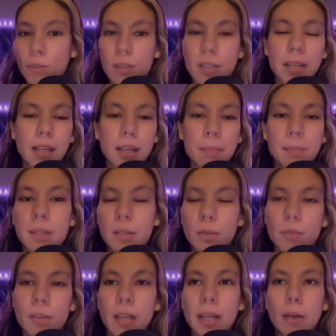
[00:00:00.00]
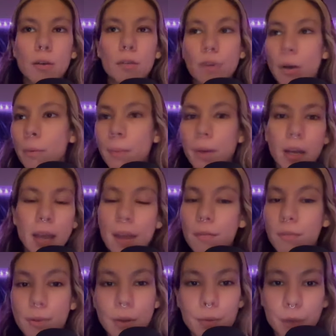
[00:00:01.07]
It's like a piece of cake. Like, oh, oh,
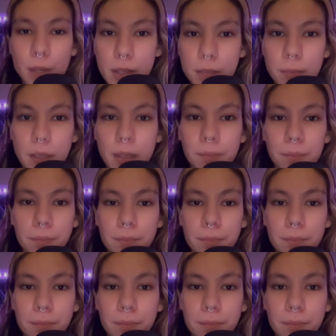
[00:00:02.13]
everyone wants me.